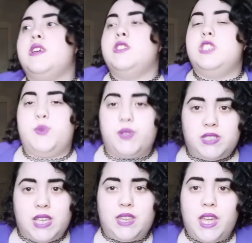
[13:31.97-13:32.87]
She would
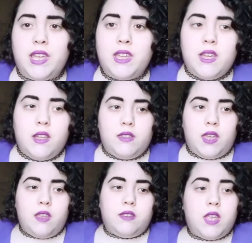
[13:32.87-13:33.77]
say,
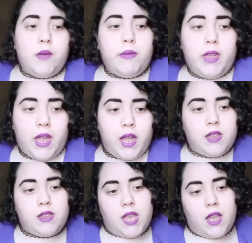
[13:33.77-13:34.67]
some
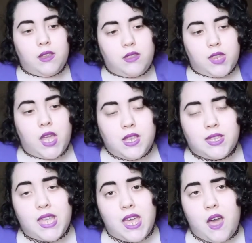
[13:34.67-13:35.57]
kids, they
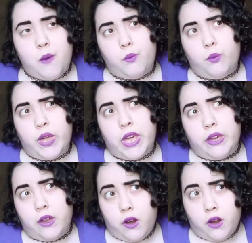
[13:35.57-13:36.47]
say I'm
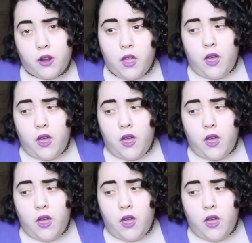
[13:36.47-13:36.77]
weird,